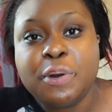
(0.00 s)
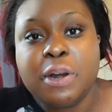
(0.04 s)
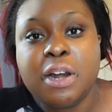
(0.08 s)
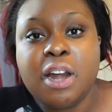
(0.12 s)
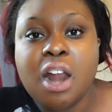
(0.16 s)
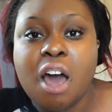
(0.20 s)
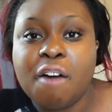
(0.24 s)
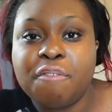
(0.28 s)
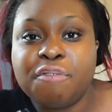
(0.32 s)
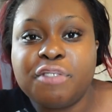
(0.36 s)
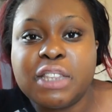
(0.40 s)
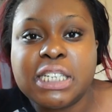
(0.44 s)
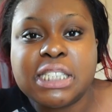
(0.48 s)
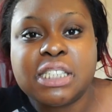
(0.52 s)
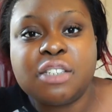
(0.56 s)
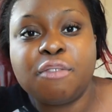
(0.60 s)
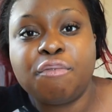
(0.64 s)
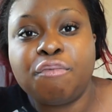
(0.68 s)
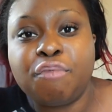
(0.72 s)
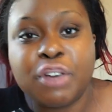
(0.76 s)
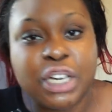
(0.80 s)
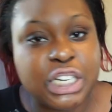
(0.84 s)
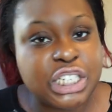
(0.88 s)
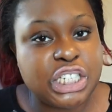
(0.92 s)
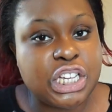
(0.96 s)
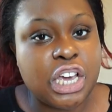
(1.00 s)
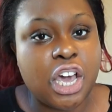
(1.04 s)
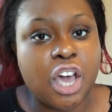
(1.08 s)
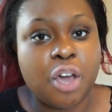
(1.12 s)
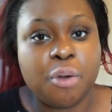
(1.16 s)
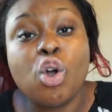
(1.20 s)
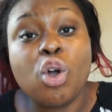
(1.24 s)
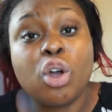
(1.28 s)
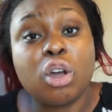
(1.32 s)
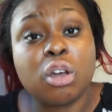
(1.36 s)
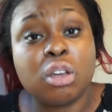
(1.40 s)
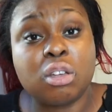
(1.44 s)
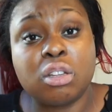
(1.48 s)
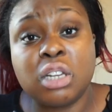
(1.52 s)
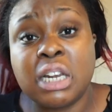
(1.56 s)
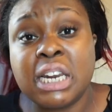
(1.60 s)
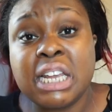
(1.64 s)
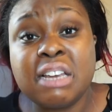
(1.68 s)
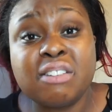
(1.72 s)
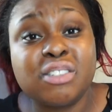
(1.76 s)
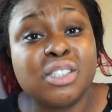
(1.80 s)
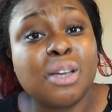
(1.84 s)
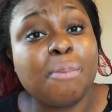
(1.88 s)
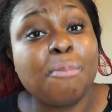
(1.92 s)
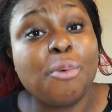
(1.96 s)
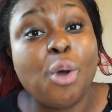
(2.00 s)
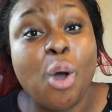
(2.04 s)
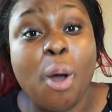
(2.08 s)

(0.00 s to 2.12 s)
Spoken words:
loved this video. Leave some